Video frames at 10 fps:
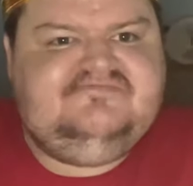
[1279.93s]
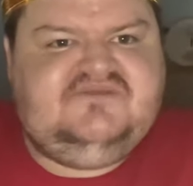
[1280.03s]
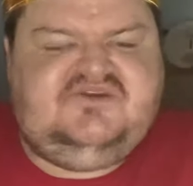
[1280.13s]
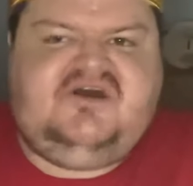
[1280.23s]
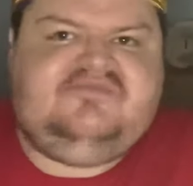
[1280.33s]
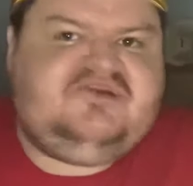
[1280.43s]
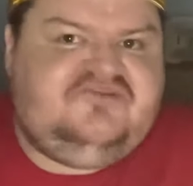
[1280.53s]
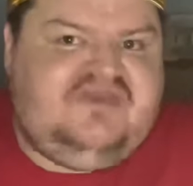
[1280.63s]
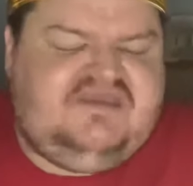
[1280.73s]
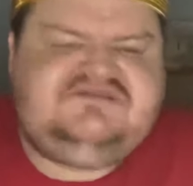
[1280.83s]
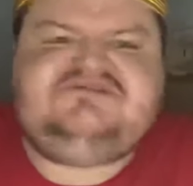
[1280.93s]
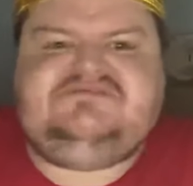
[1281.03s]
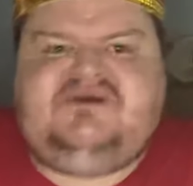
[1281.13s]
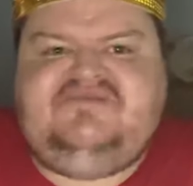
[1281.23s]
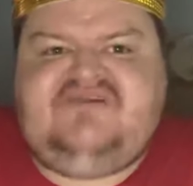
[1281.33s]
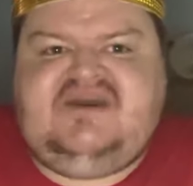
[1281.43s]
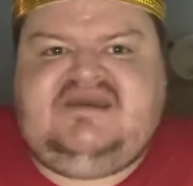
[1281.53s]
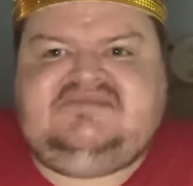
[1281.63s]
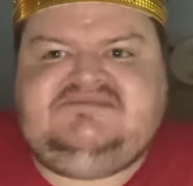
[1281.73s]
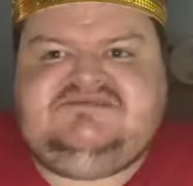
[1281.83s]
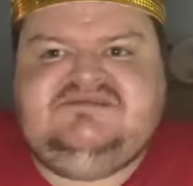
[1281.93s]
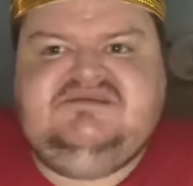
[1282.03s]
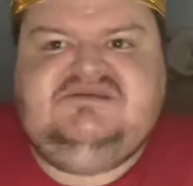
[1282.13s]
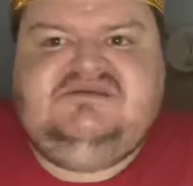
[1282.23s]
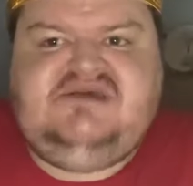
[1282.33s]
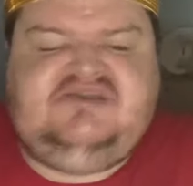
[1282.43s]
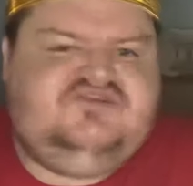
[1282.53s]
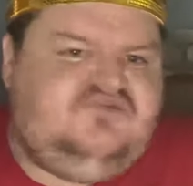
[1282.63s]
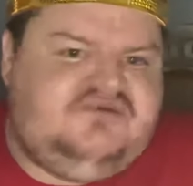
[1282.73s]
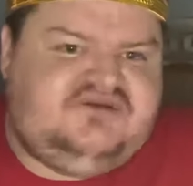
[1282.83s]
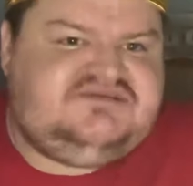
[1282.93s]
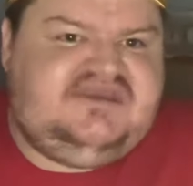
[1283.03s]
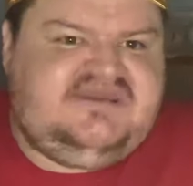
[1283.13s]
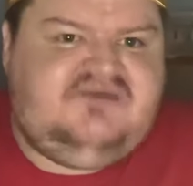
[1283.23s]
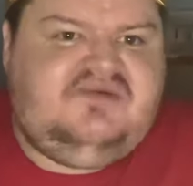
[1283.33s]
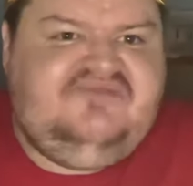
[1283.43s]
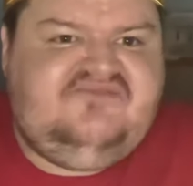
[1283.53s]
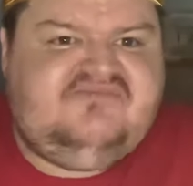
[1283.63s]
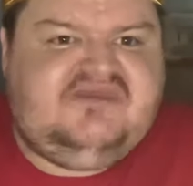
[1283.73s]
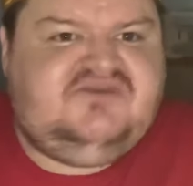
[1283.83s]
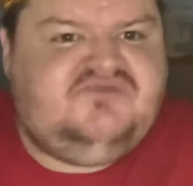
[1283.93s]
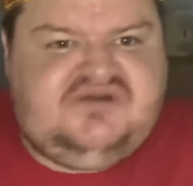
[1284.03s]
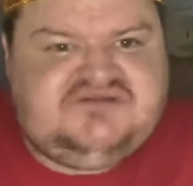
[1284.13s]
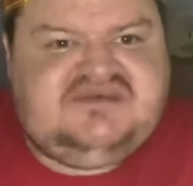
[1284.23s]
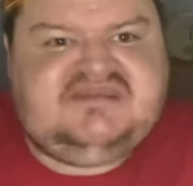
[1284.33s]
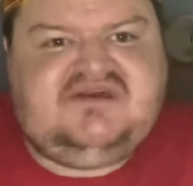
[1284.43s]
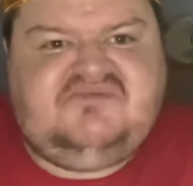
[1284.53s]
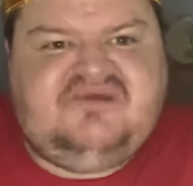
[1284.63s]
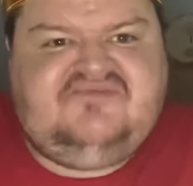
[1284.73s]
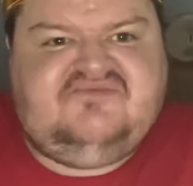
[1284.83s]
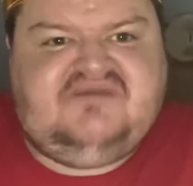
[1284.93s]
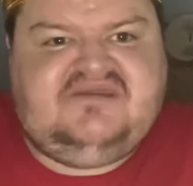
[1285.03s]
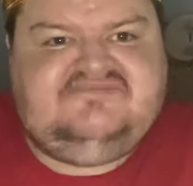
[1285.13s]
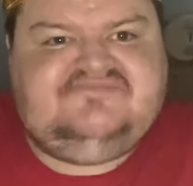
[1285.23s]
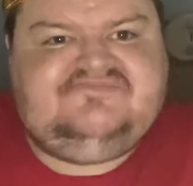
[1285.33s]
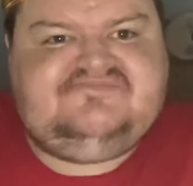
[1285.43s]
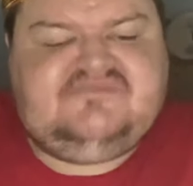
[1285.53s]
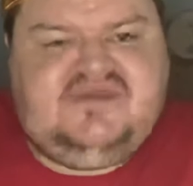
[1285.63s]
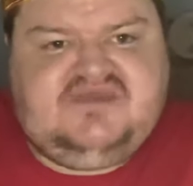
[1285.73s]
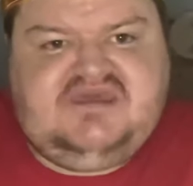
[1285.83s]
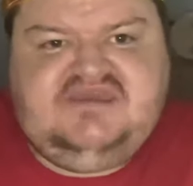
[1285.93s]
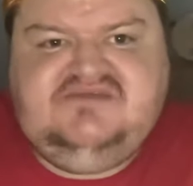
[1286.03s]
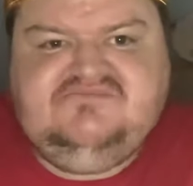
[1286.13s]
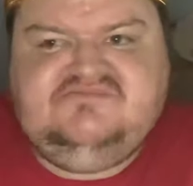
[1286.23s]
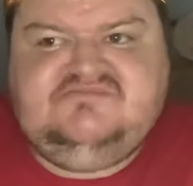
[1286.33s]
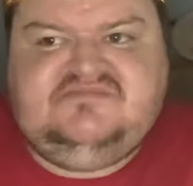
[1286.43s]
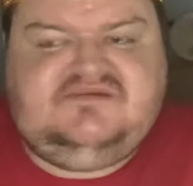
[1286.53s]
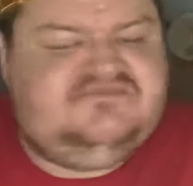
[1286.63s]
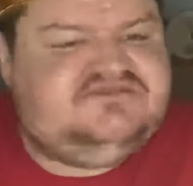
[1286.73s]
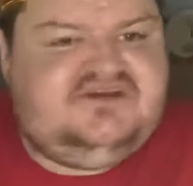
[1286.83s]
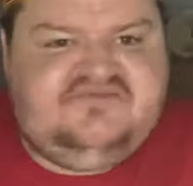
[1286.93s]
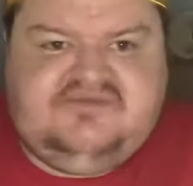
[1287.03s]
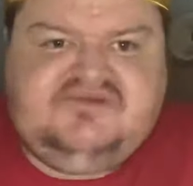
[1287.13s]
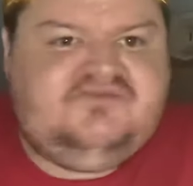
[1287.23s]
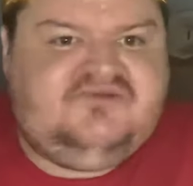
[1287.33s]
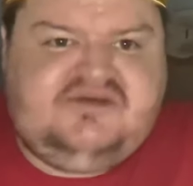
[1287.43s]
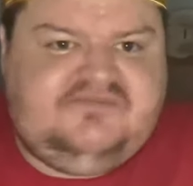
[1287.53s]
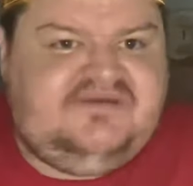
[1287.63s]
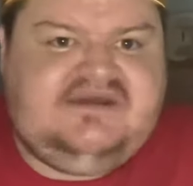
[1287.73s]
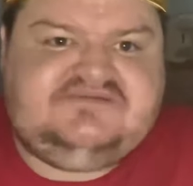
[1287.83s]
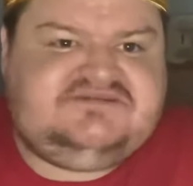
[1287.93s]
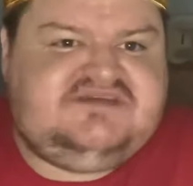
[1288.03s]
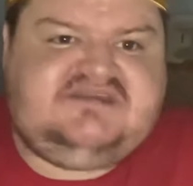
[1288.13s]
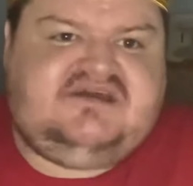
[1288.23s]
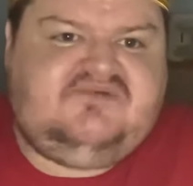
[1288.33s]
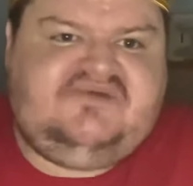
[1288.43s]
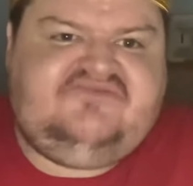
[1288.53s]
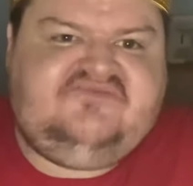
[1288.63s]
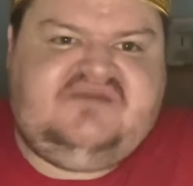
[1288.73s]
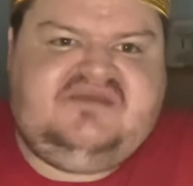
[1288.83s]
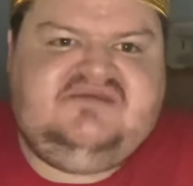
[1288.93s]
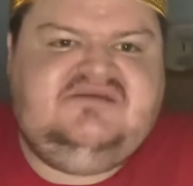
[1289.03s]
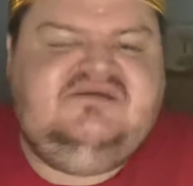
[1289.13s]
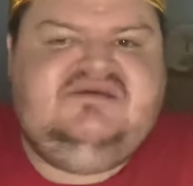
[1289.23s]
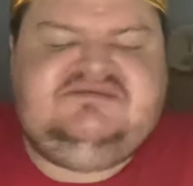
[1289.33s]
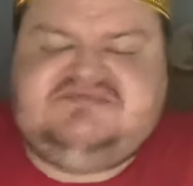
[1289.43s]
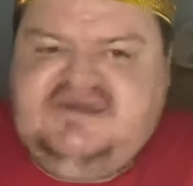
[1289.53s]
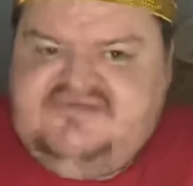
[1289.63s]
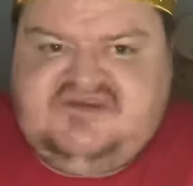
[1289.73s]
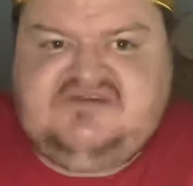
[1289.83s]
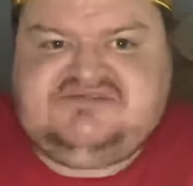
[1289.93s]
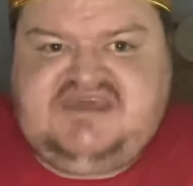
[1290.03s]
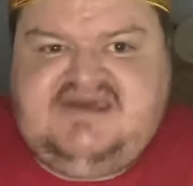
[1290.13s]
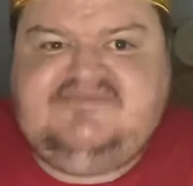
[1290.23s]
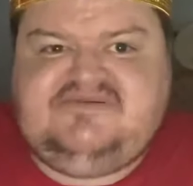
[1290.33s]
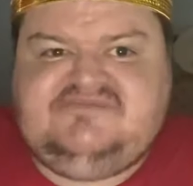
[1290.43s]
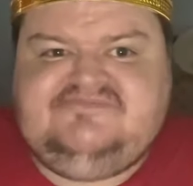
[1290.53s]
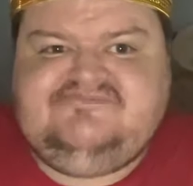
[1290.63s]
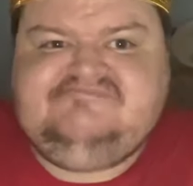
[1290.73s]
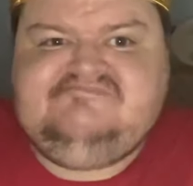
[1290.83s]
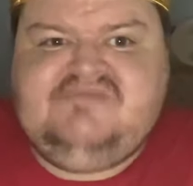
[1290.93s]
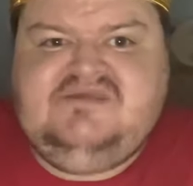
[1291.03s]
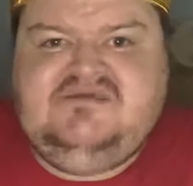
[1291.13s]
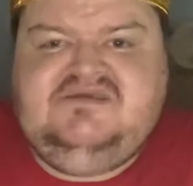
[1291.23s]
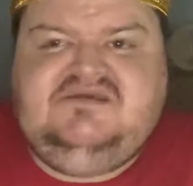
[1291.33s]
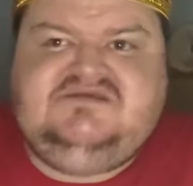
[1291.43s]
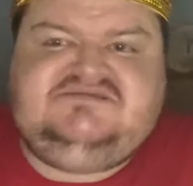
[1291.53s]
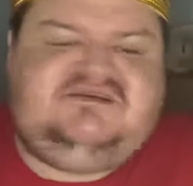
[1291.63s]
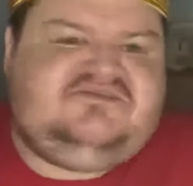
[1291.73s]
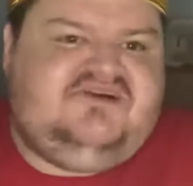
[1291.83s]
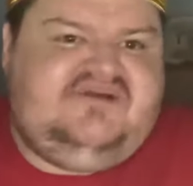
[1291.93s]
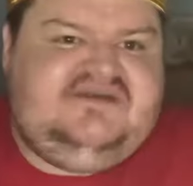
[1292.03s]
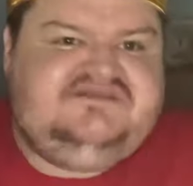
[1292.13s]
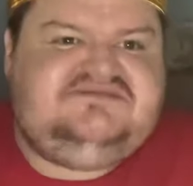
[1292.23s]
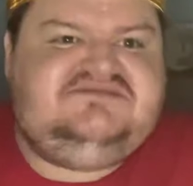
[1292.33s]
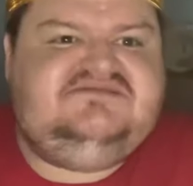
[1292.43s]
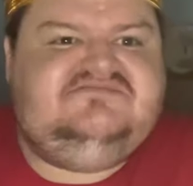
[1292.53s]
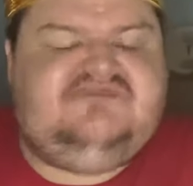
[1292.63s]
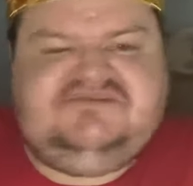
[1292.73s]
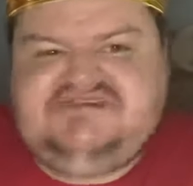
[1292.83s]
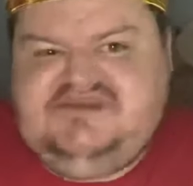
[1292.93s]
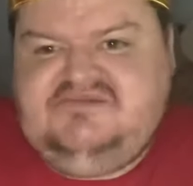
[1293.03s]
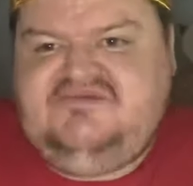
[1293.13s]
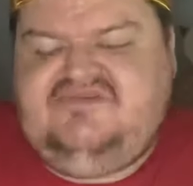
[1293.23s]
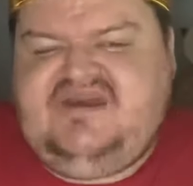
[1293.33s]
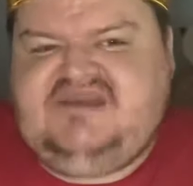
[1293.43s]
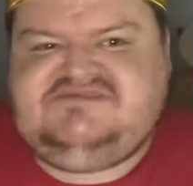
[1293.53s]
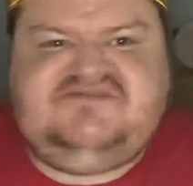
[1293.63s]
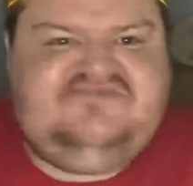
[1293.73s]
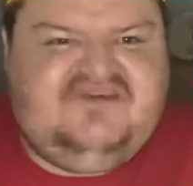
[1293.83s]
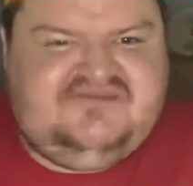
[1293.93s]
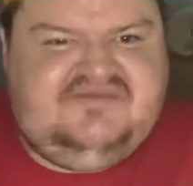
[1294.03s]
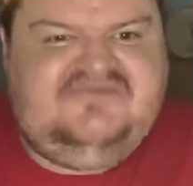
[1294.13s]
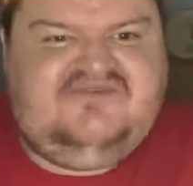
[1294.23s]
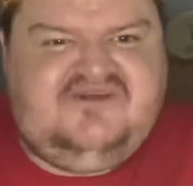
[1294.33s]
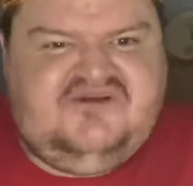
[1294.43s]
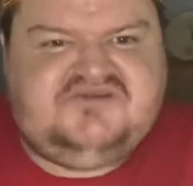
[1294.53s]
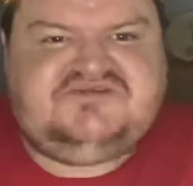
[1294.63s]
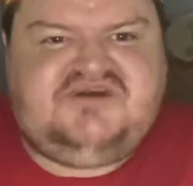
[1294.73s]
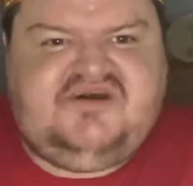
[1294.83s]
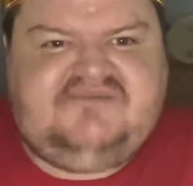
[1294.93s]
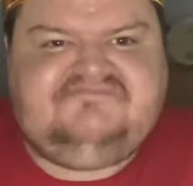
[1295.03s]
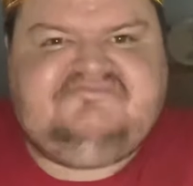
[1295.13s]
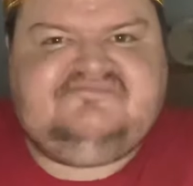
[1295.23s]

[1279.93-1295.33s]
You know, I'm a creator to my fans, and you will not take that away from me. You will not take that away from me. Okay? I'm sorry, but you will not be able to take that away from me. It's never going to happen. So, guys, my genuine fans have followed me for a long time.